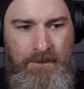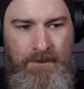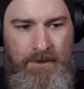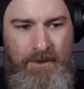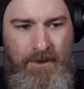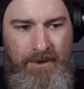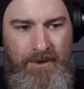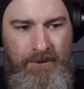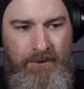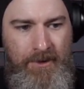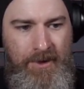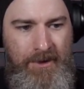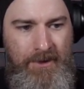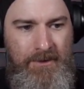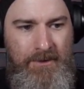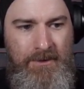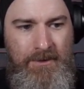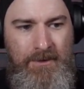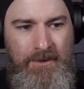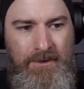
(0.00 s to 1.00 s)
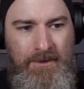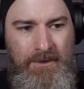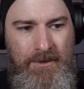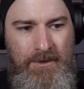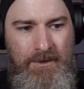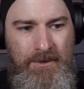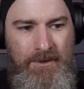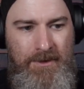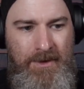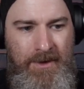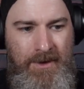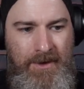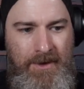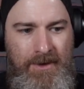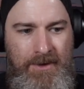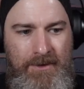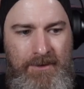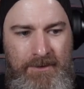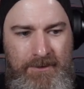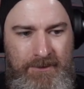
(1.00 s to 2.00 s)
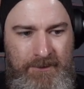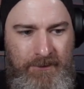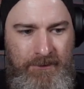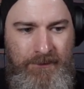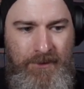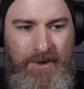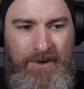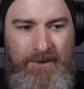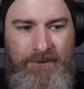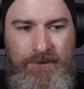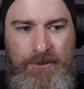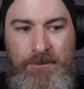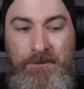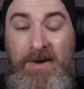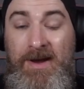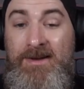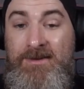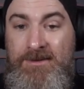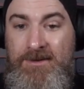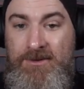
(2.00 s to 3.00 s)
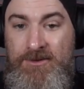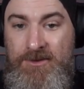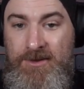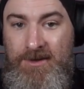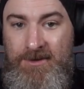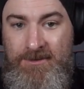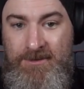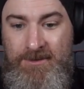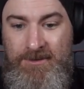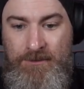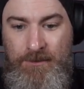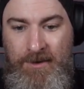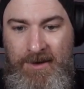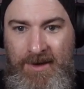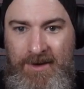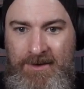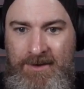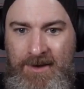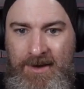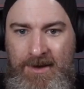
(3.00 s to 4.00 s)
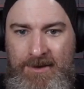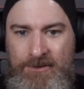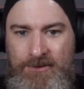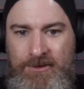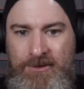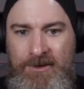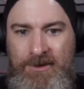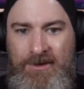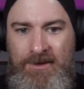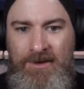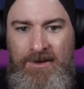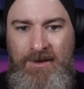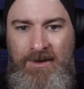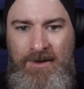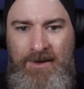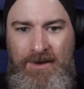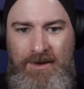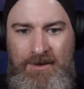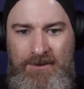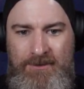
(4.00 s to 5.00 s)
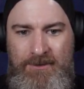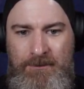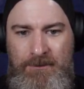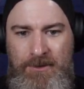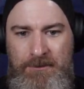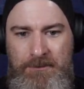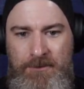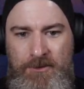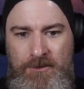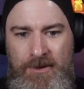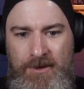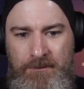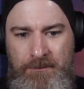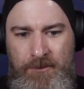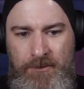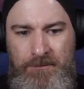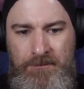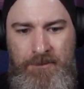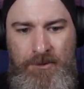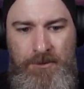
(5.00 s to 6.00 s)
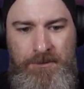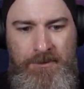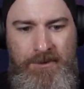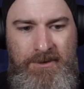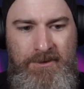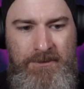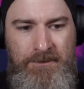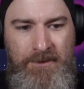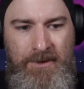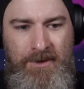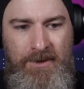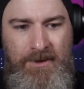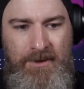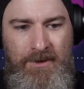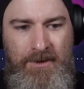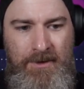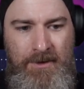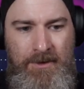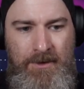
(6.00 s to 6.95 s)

right, great. And you'll find a few basic chests. This one had cash in it. Some of them do have blueprints, but